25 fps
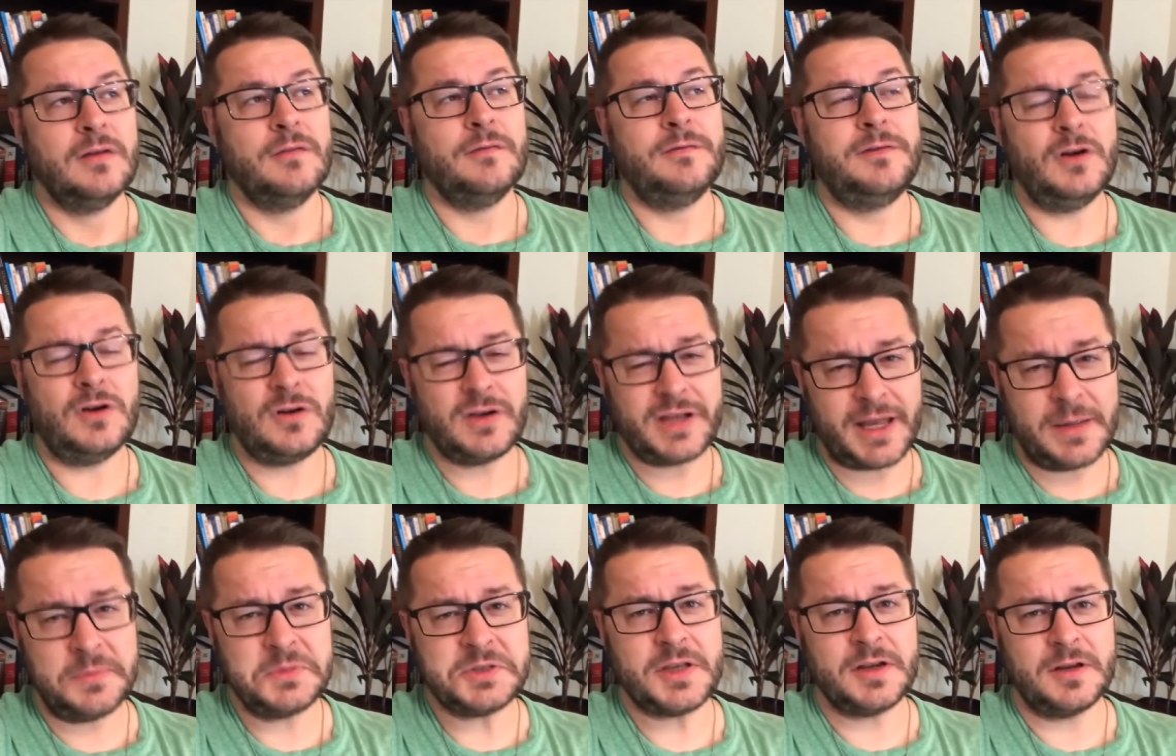
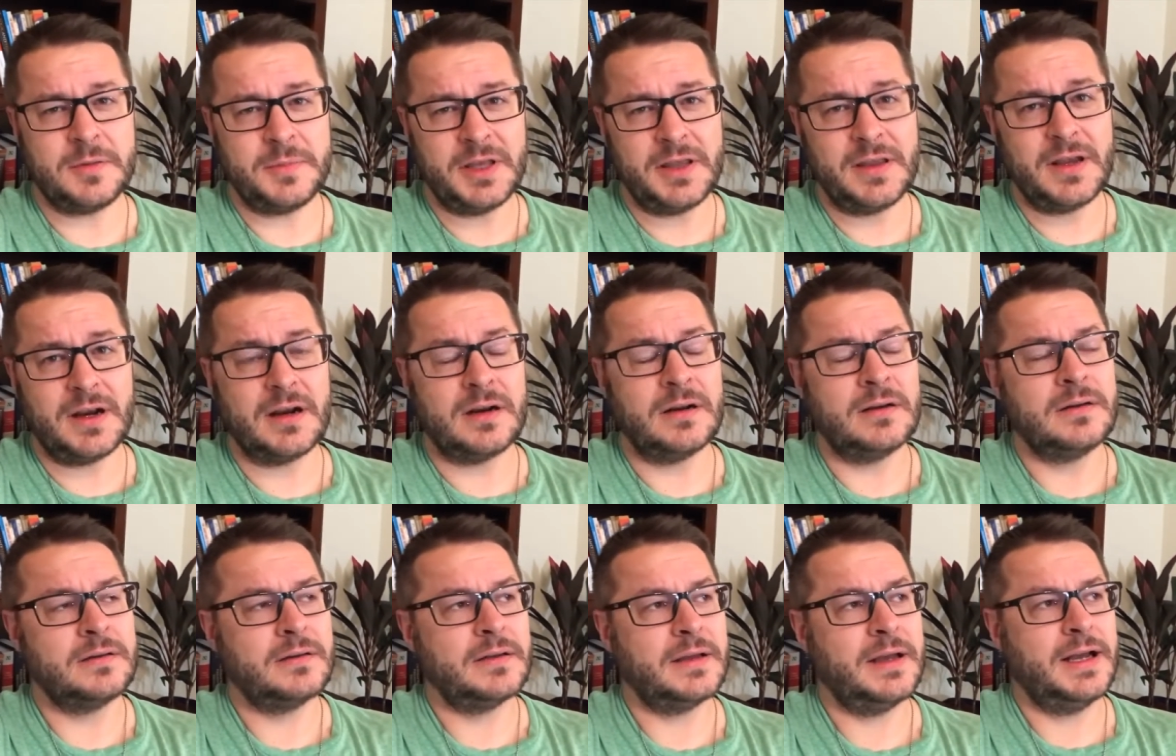Vocab's going to be
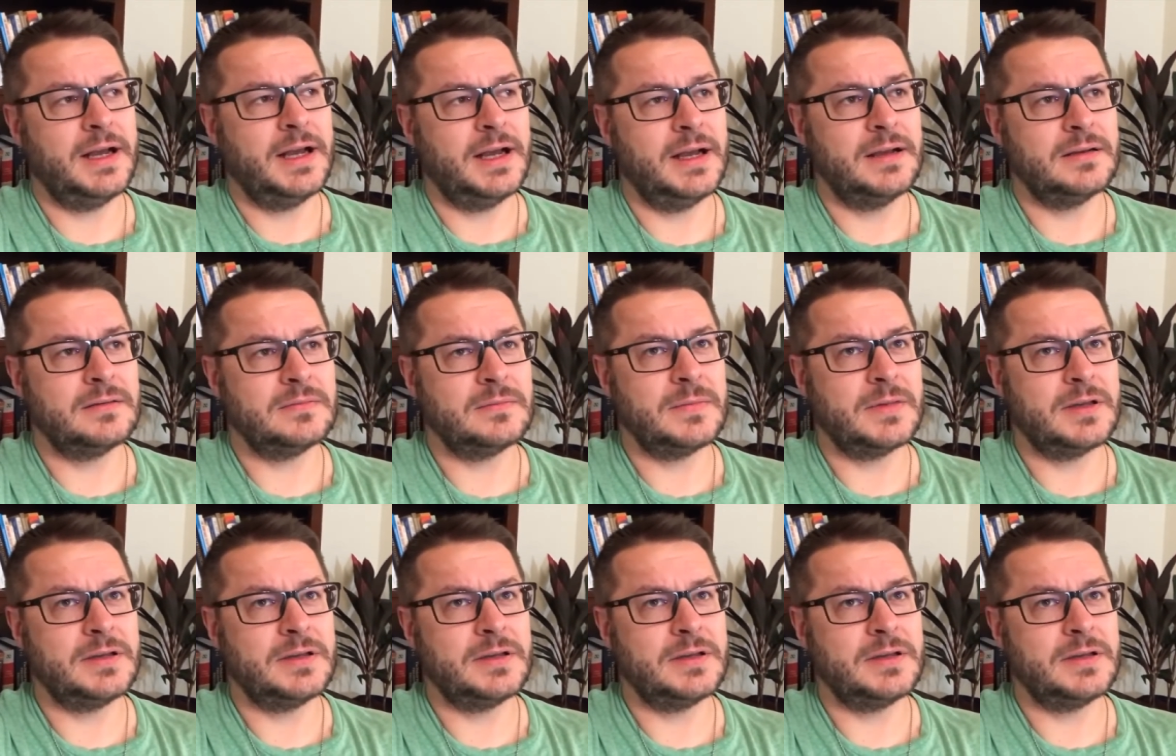there. I